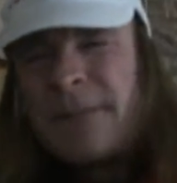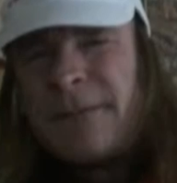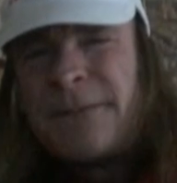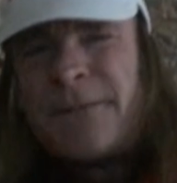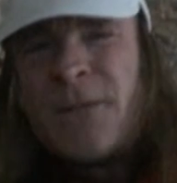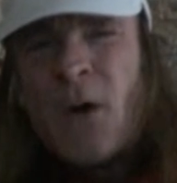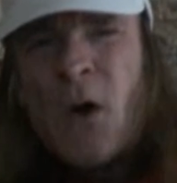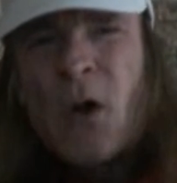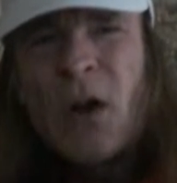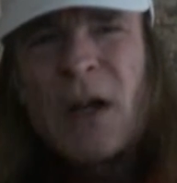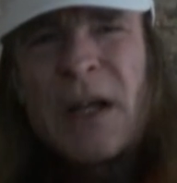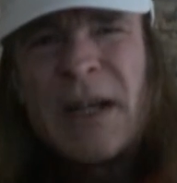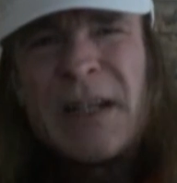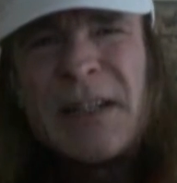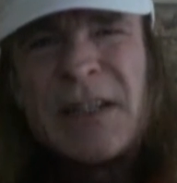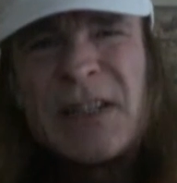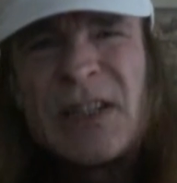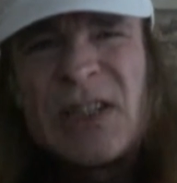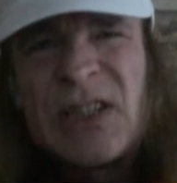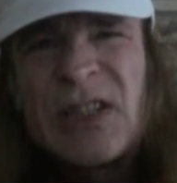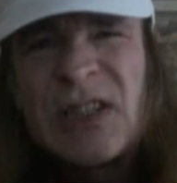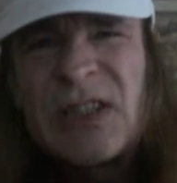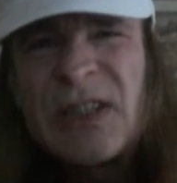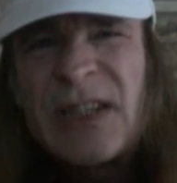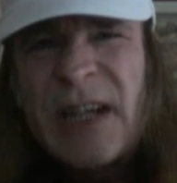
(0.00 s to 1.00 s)
Fucking
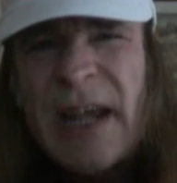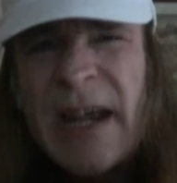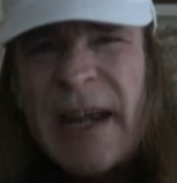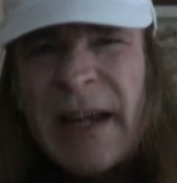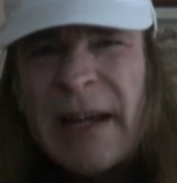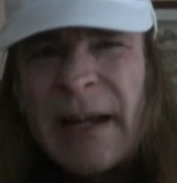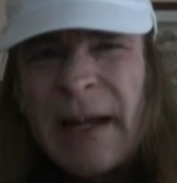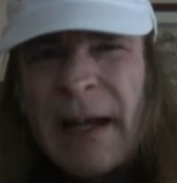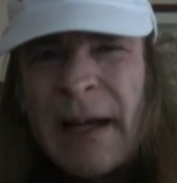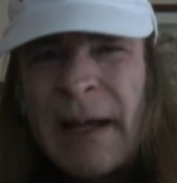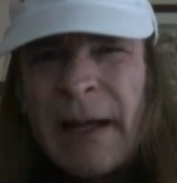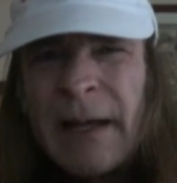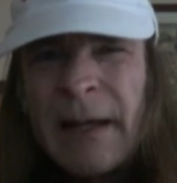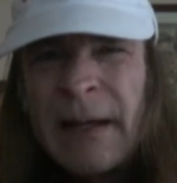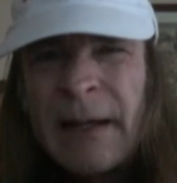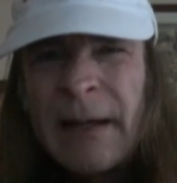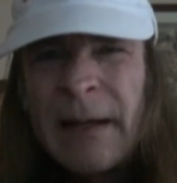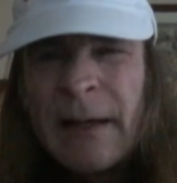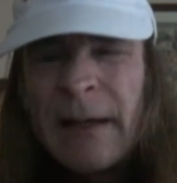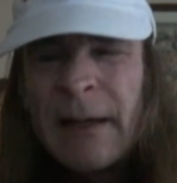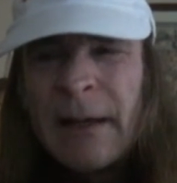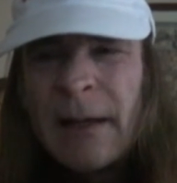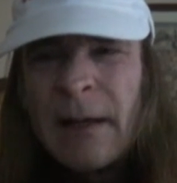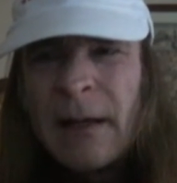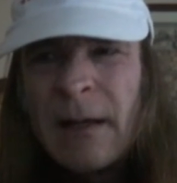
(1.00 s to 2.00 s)
sting.
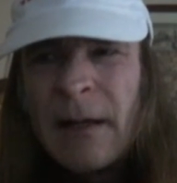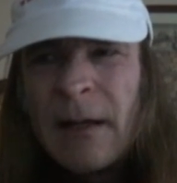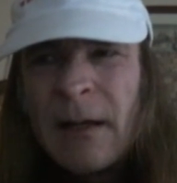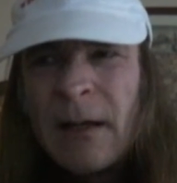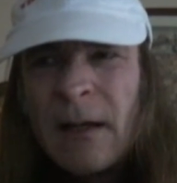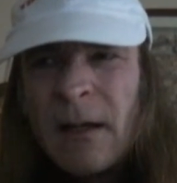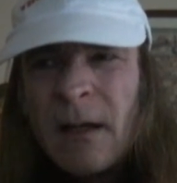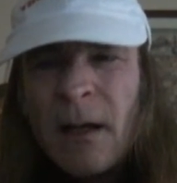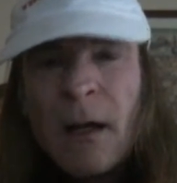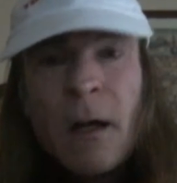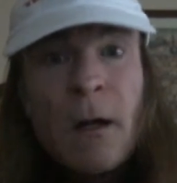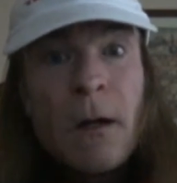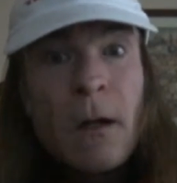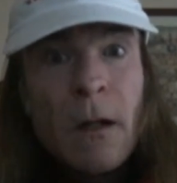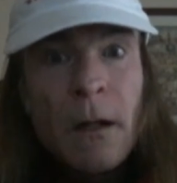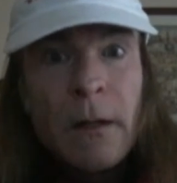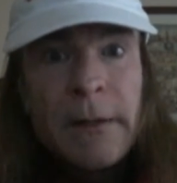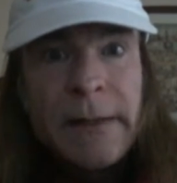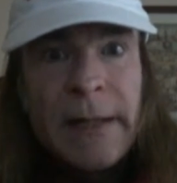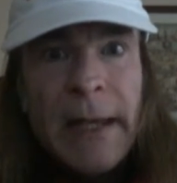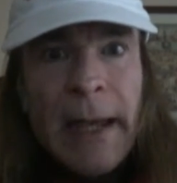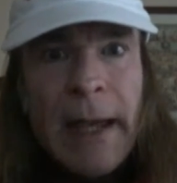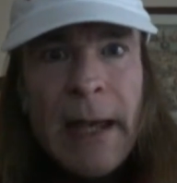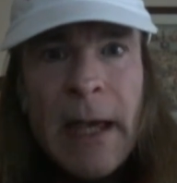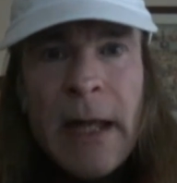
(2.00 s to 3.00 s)
Oh,
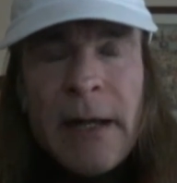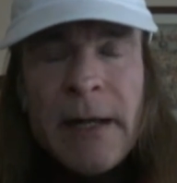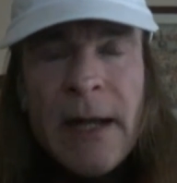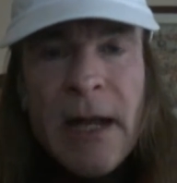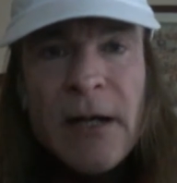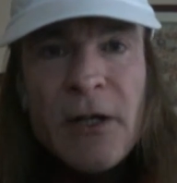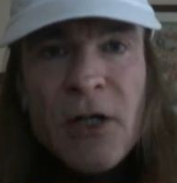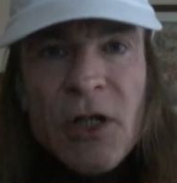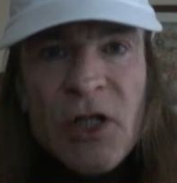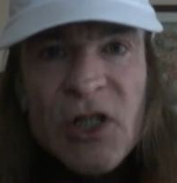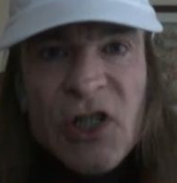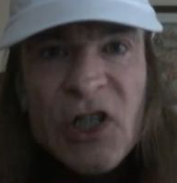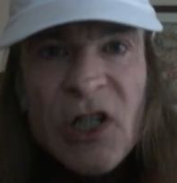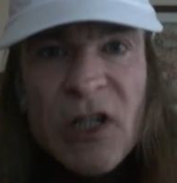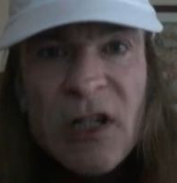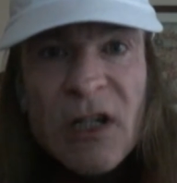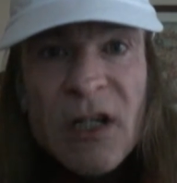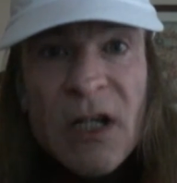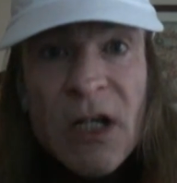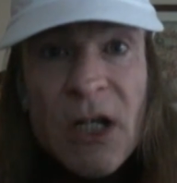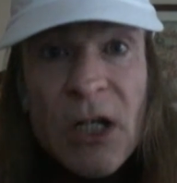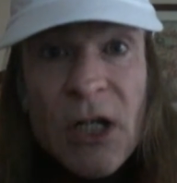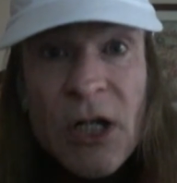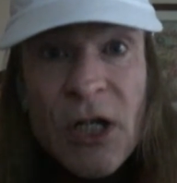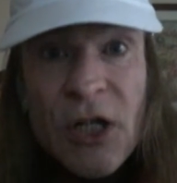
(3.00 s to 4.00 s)
yeah, and then there's
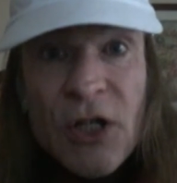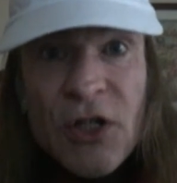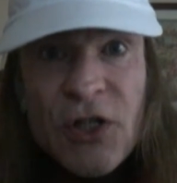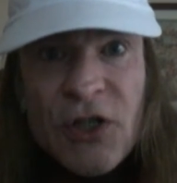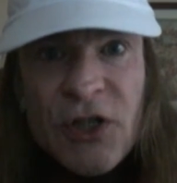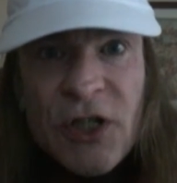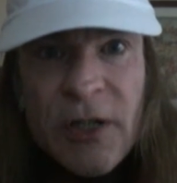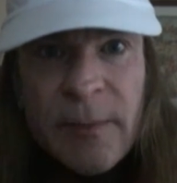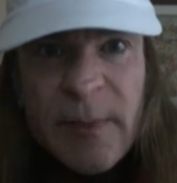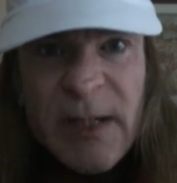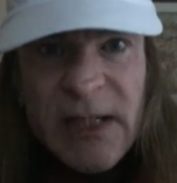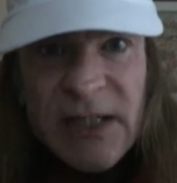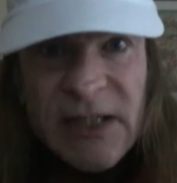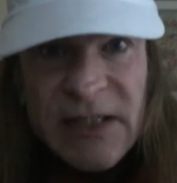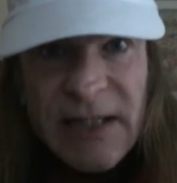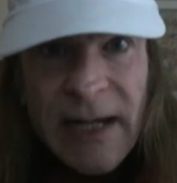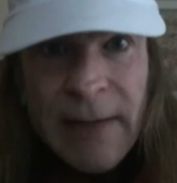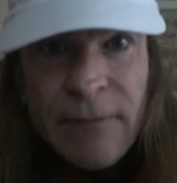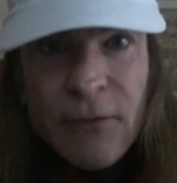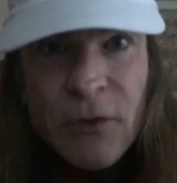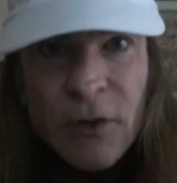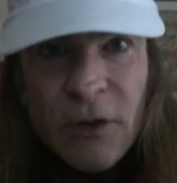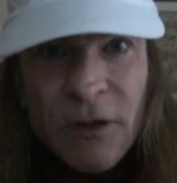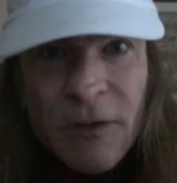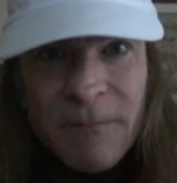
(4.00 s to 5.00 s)
Jimmy
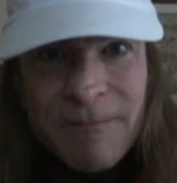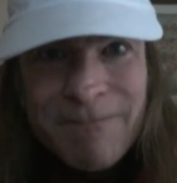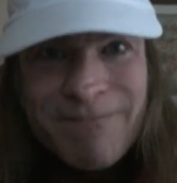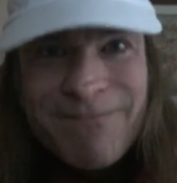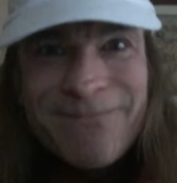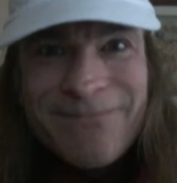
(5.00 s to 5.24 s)
Savile.